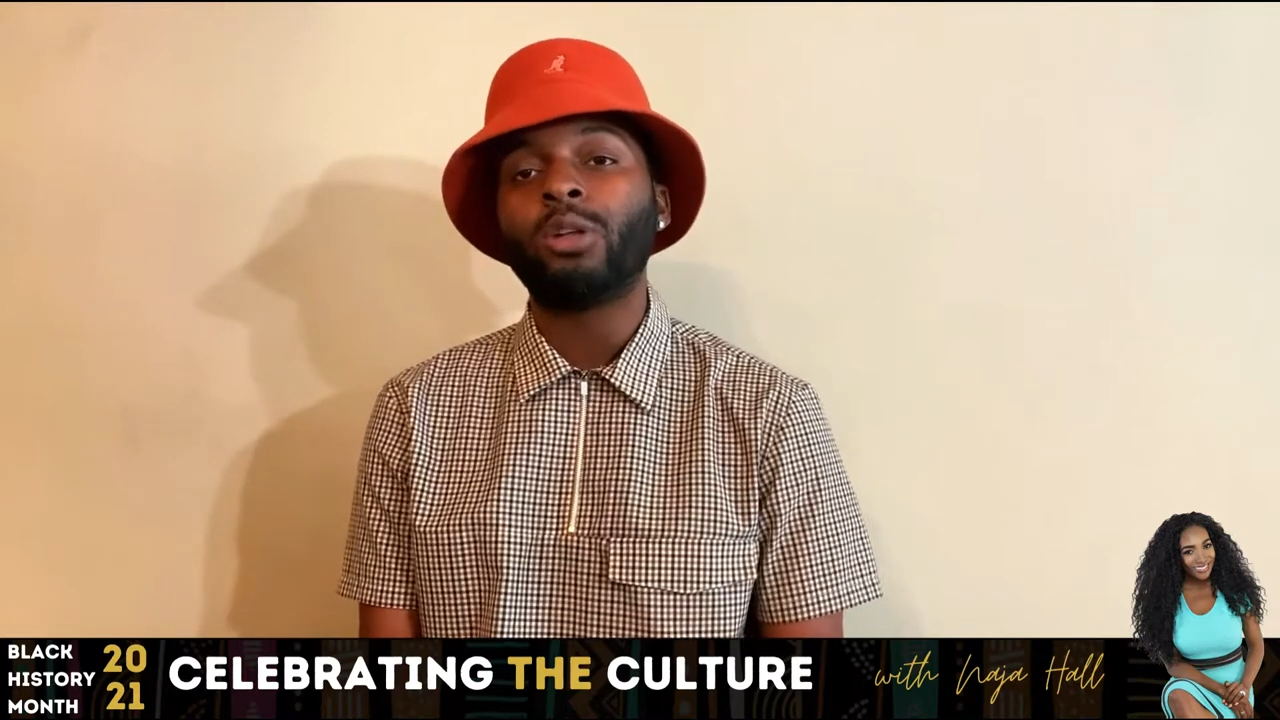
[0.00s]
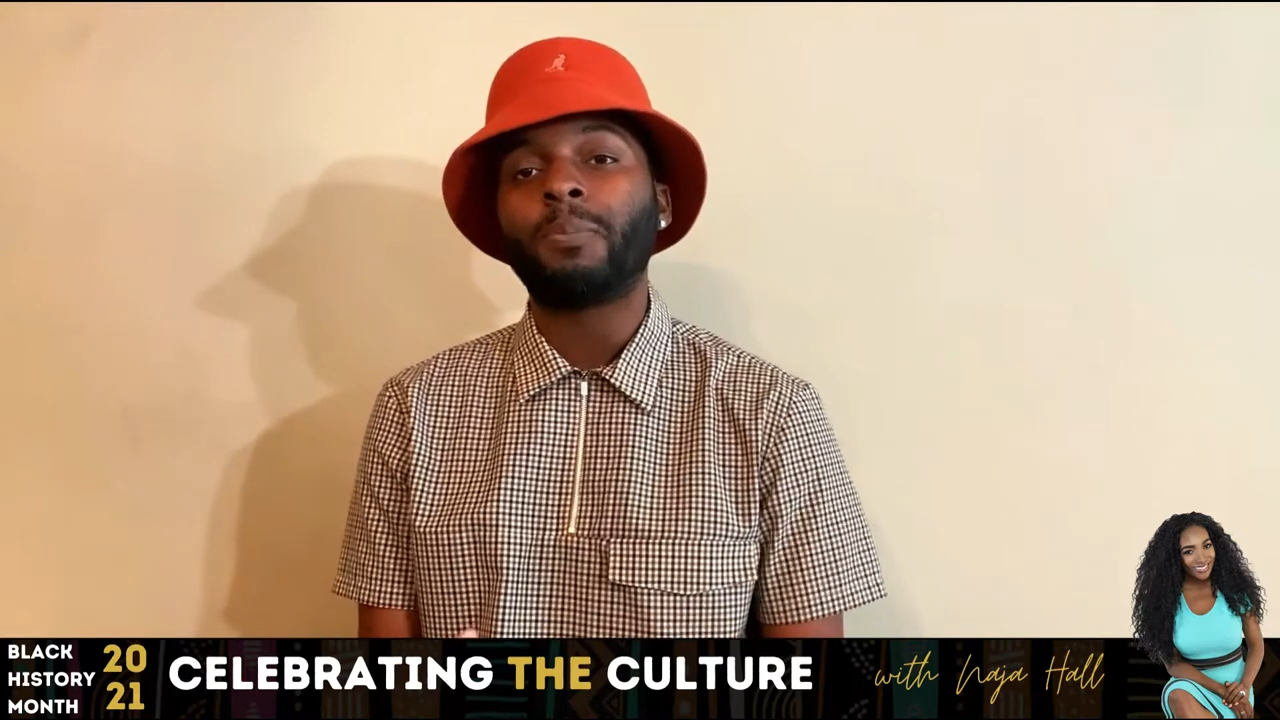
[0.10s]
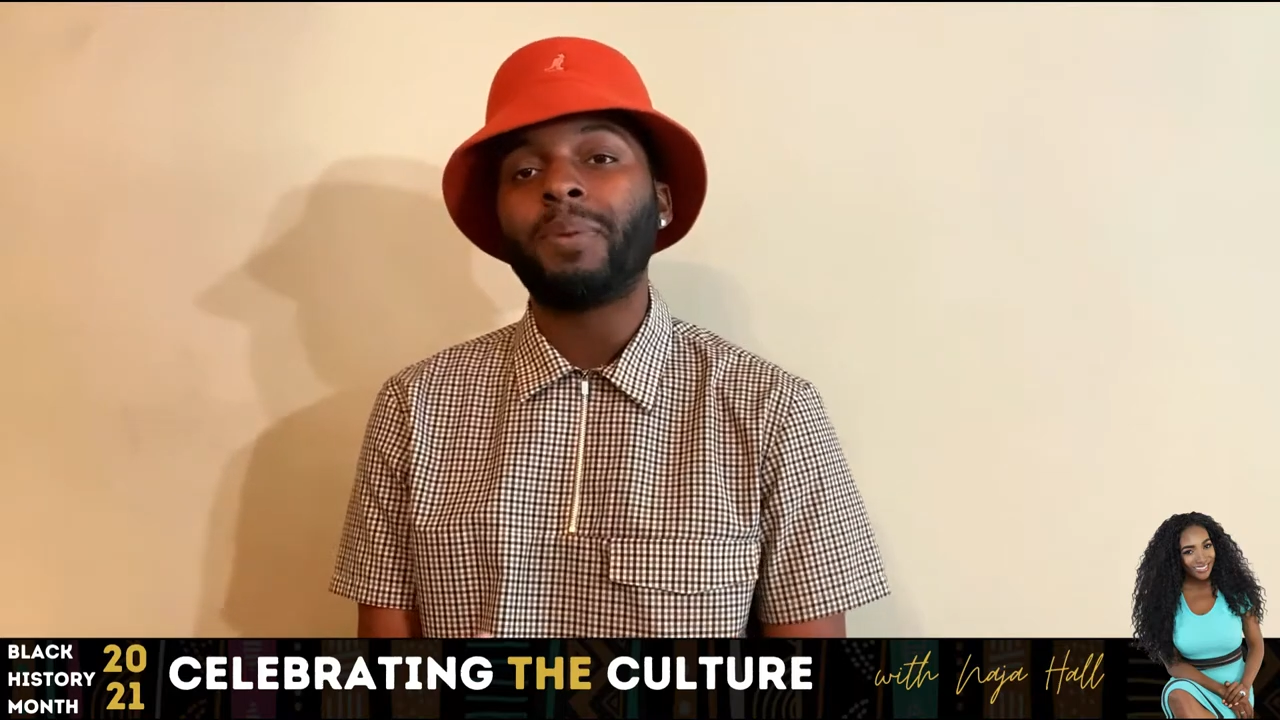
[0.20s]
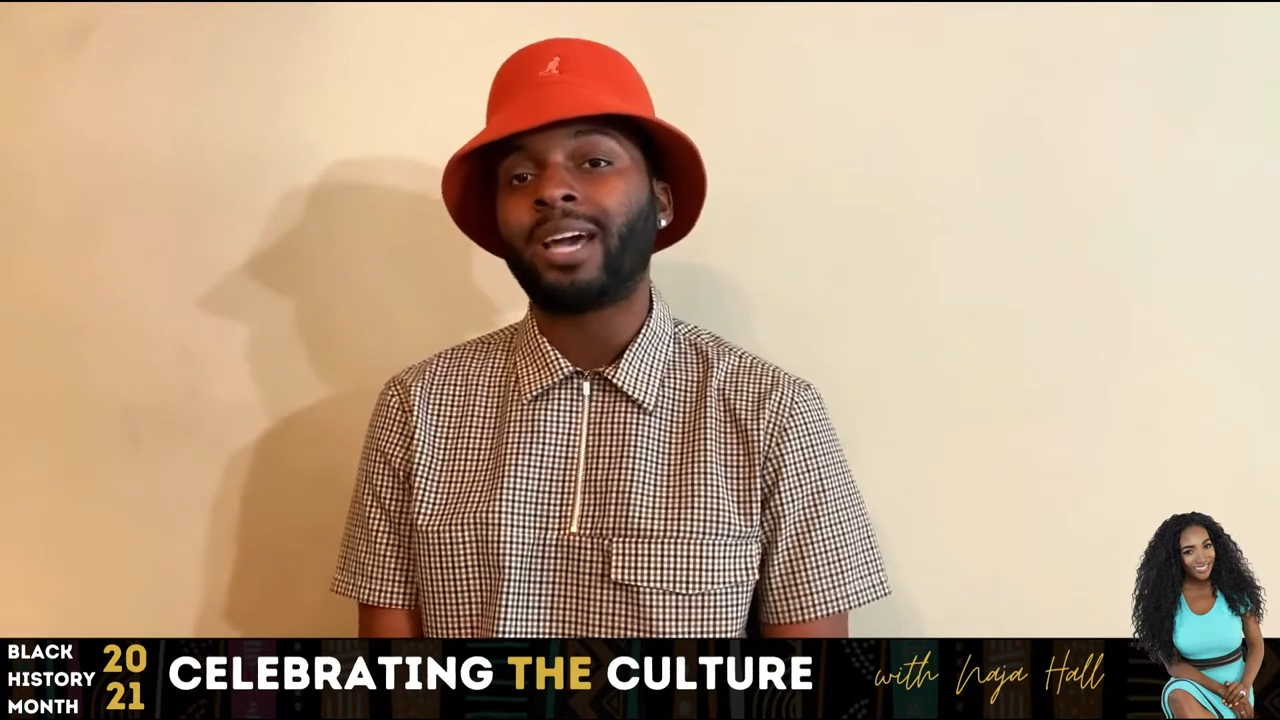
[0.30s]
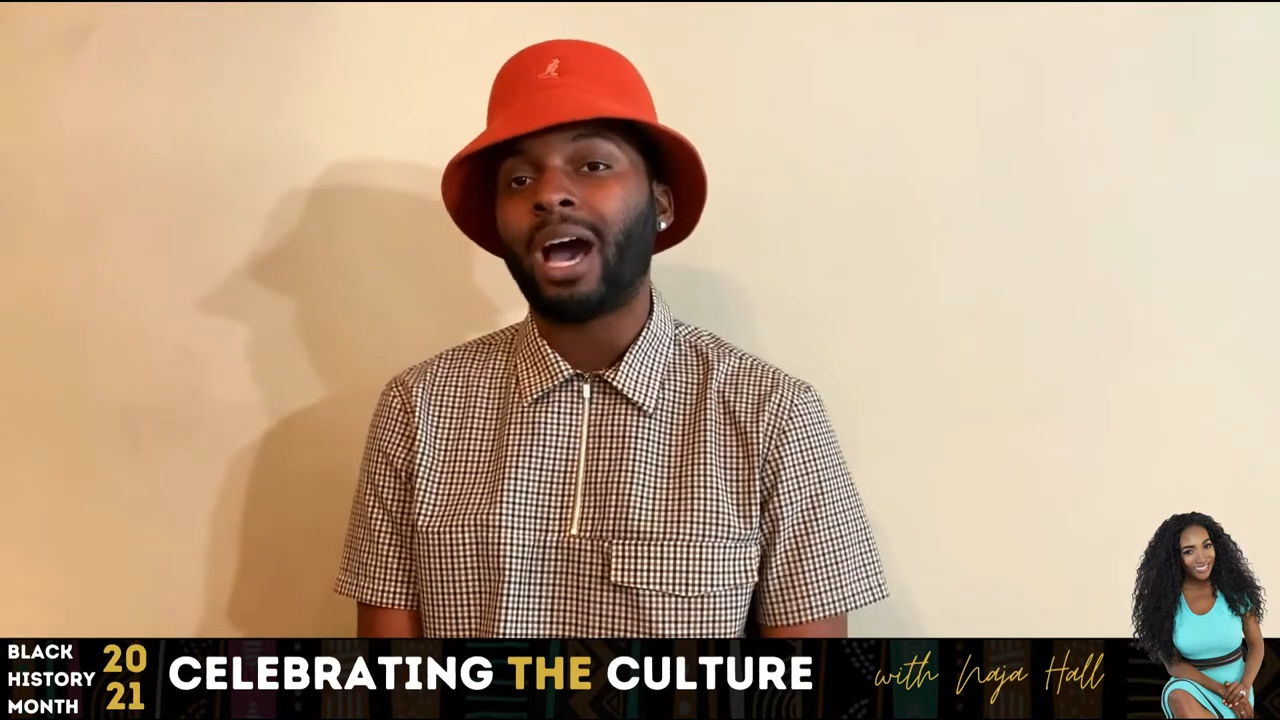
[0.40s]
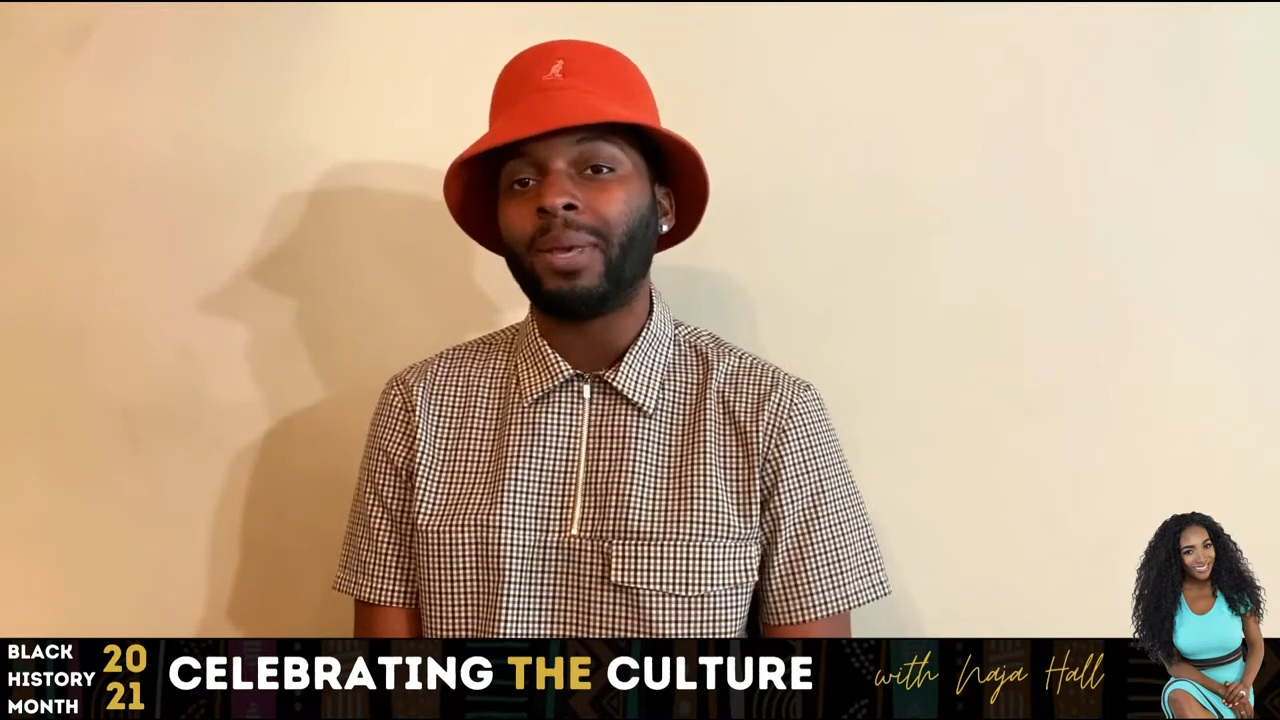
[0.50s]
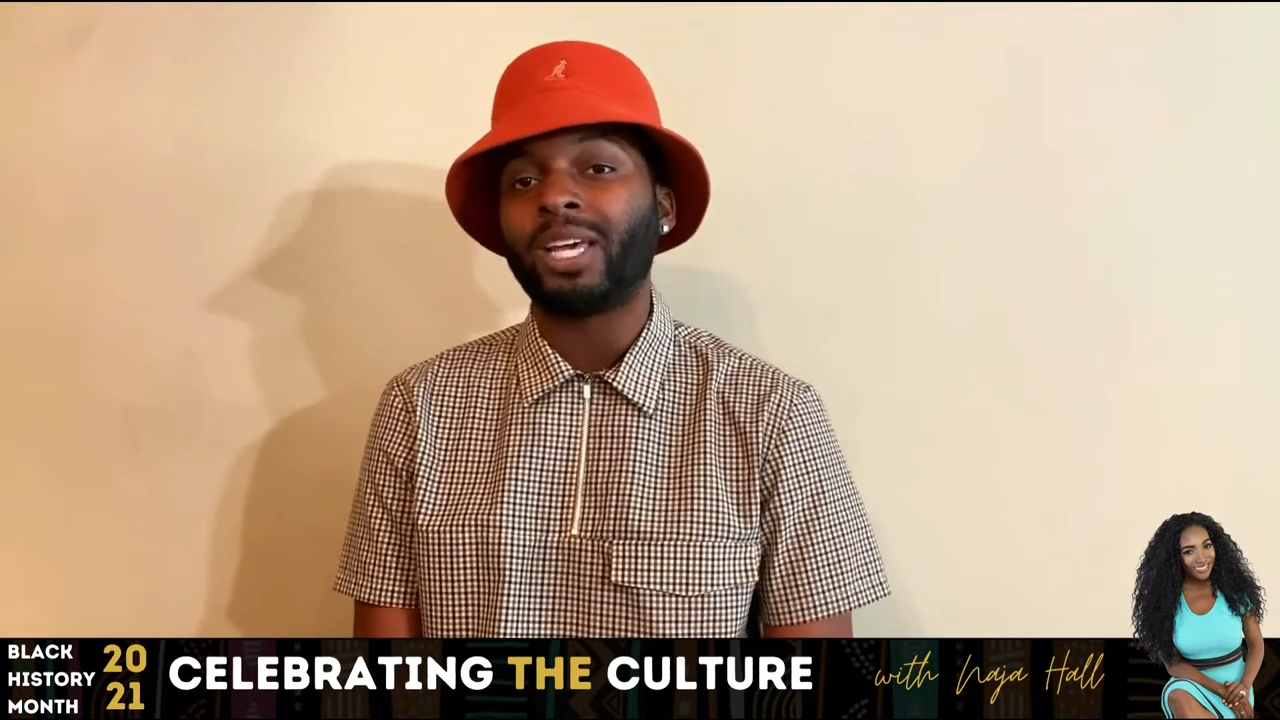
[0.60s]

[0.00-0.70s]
to becoming